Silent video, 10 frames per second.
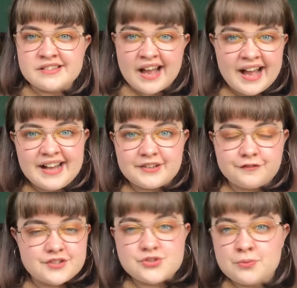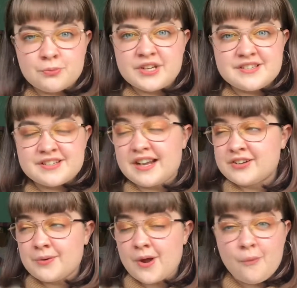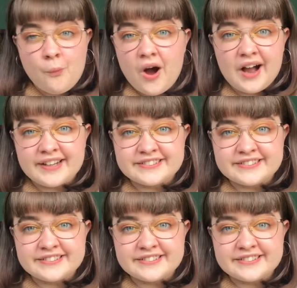had for some reason, I don't know why.